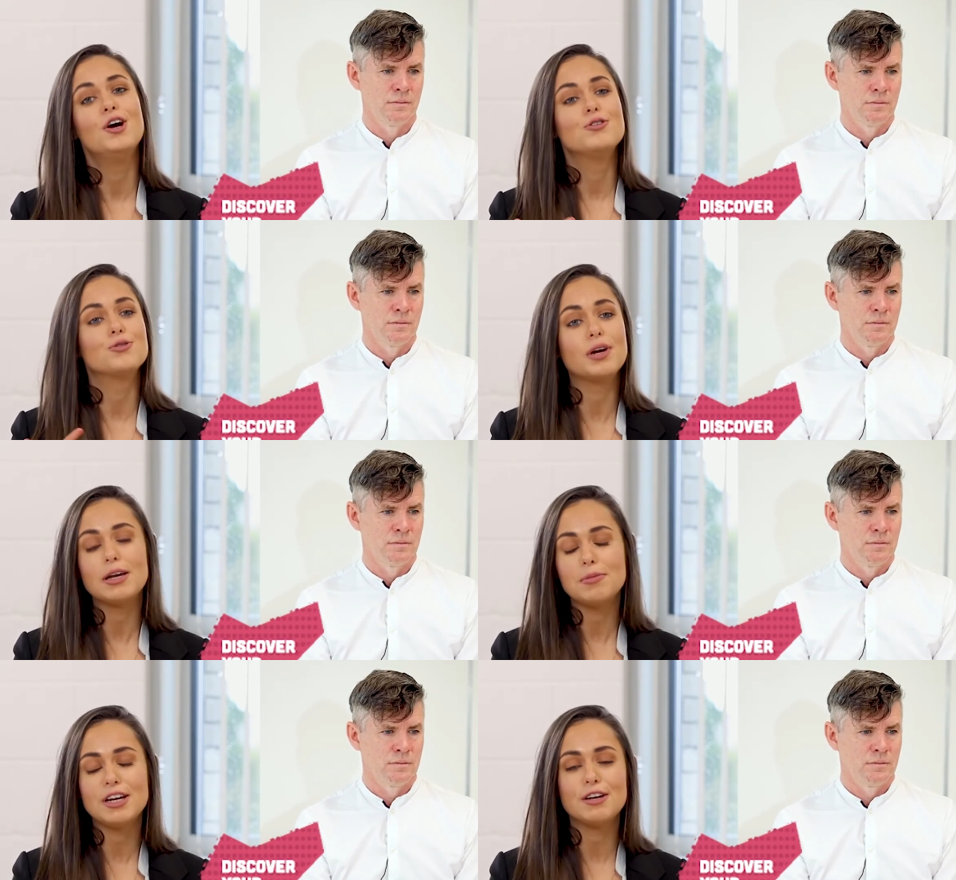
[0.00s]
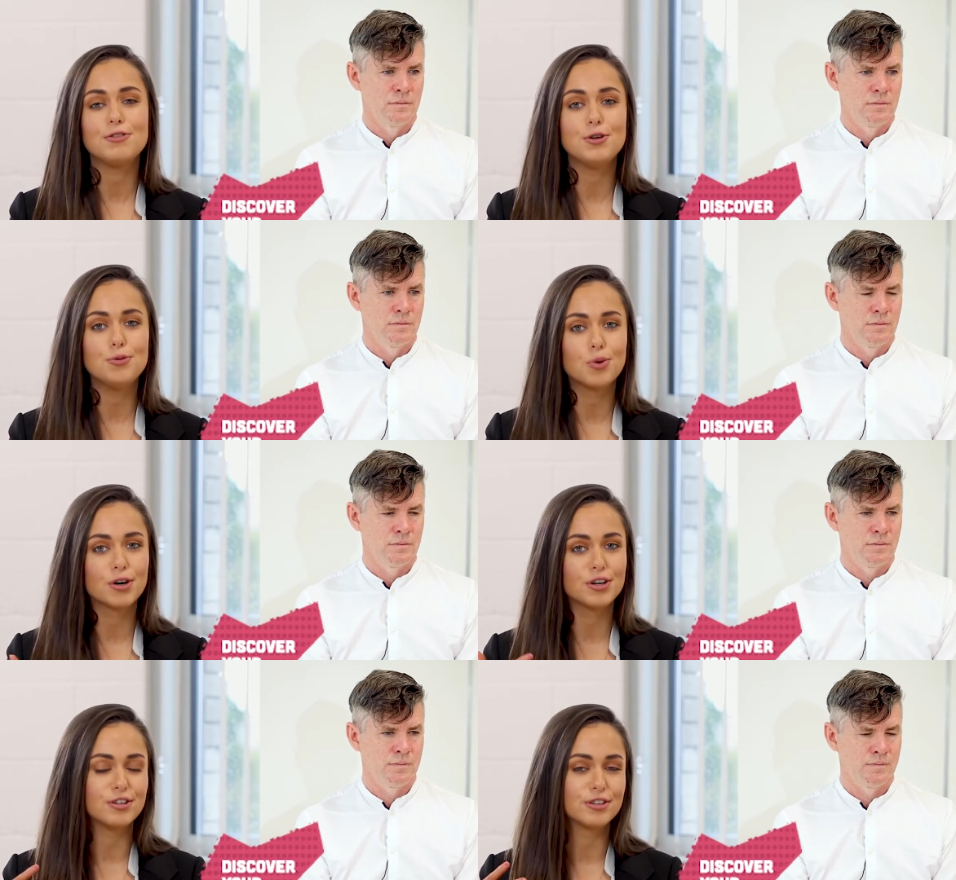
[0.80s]
Speaker 1: So, Amy, if you
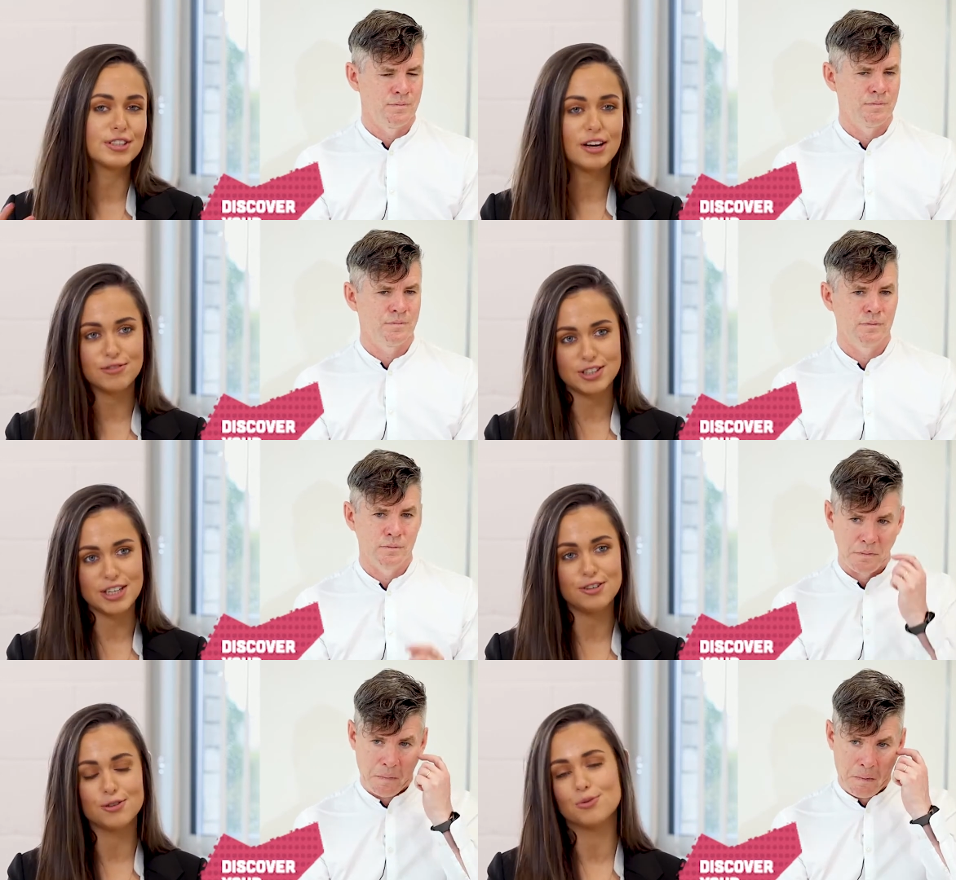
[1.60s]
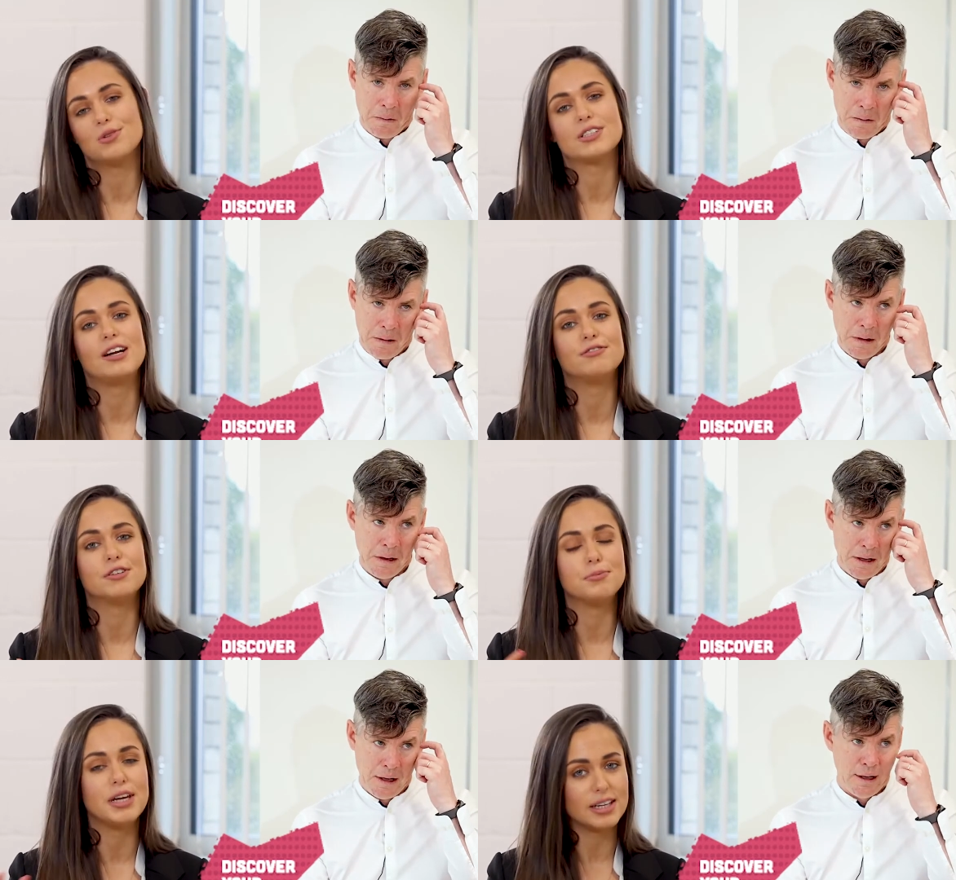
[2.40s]
were your 17 year old self
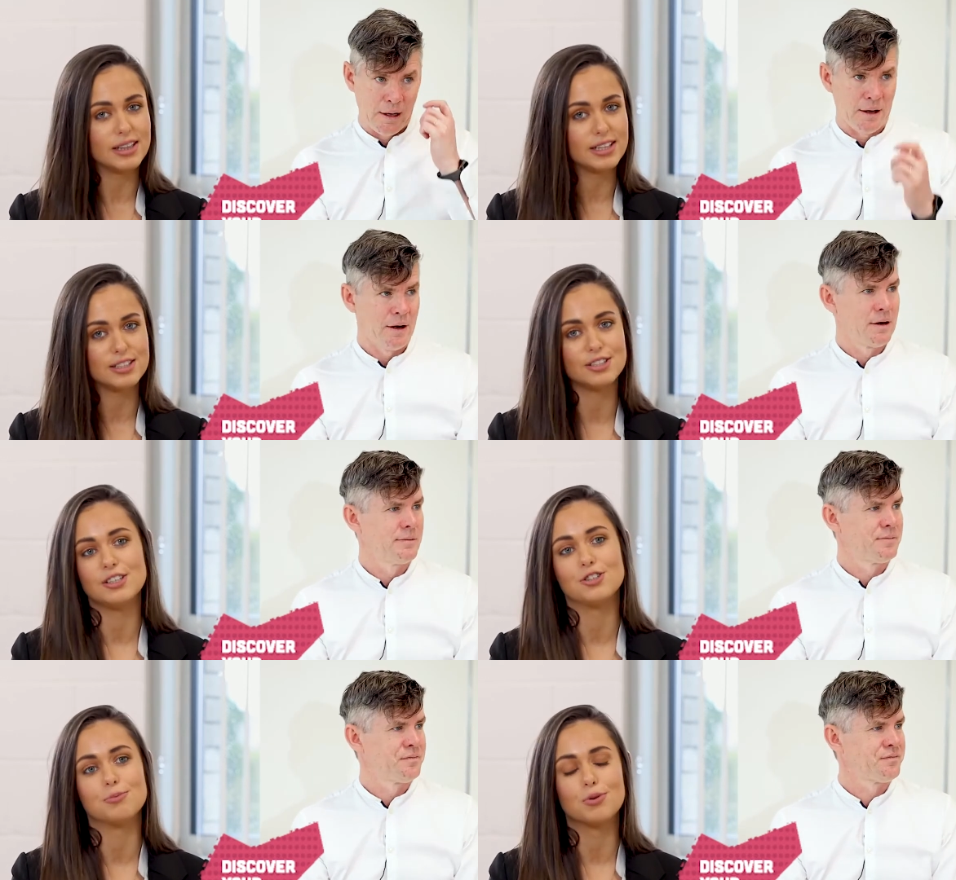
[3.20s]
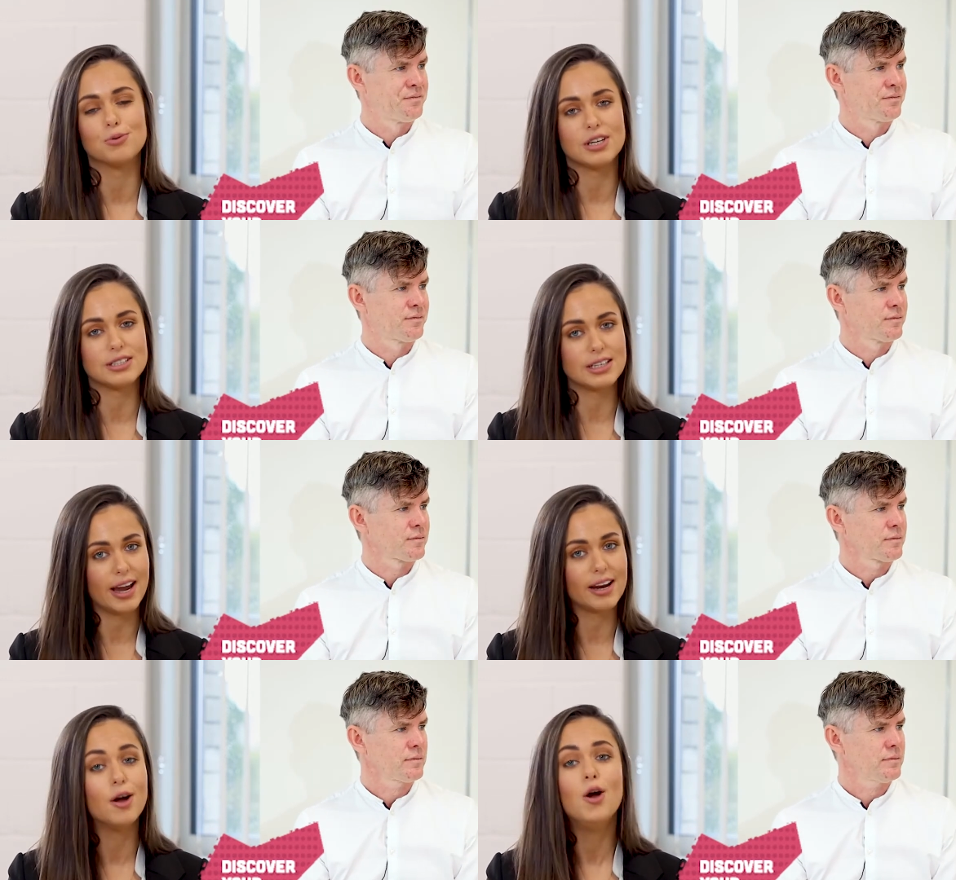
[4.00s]
and making this decision process
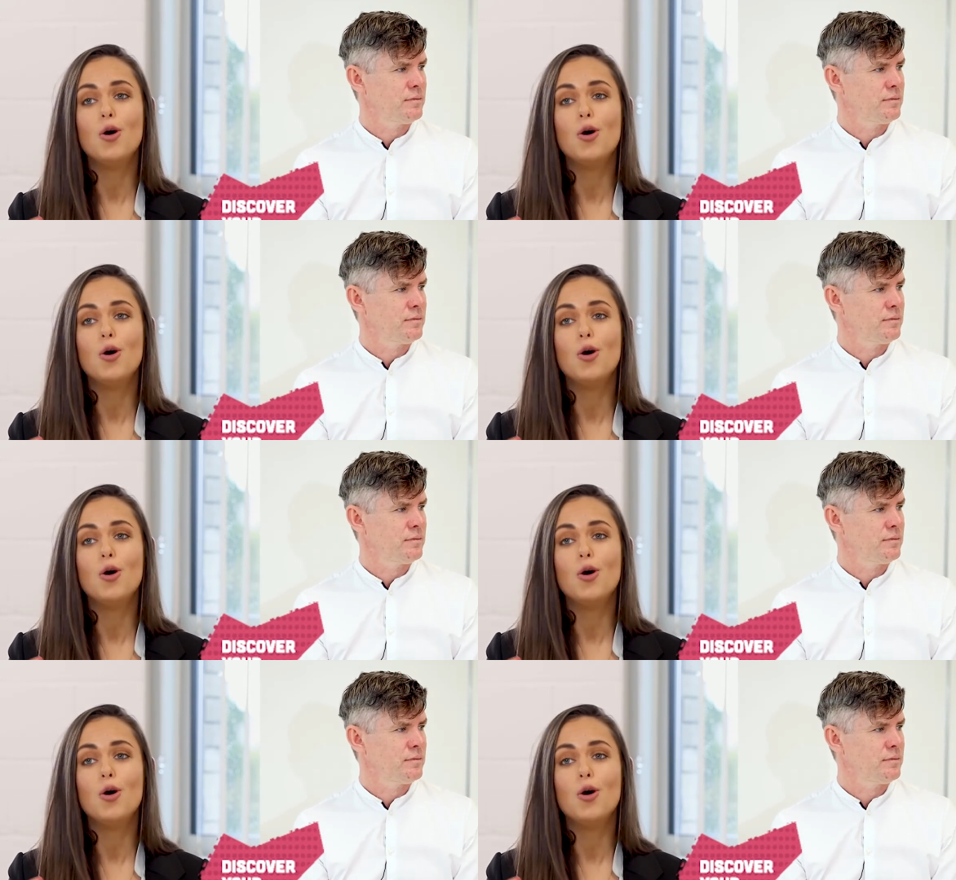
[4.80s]
again,